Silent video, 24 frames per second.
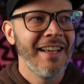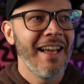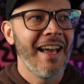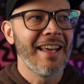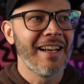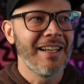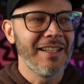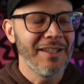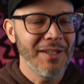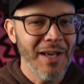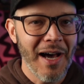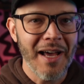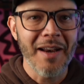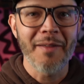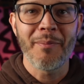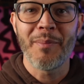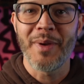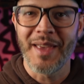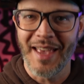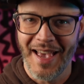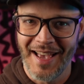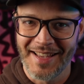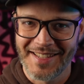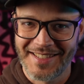and a lot of
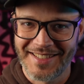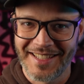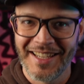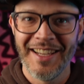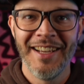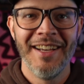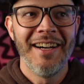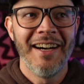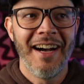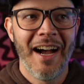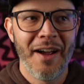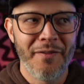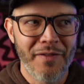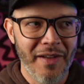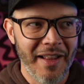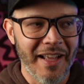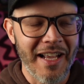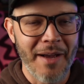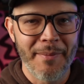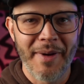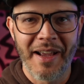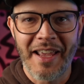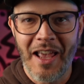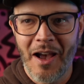B S, I finally
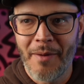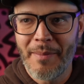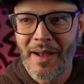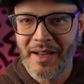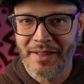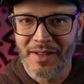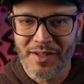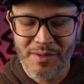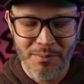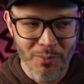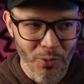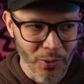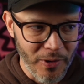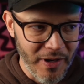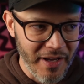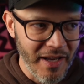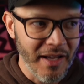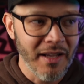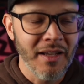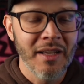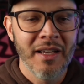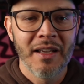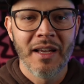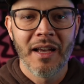got my account back this
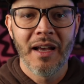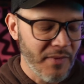morning.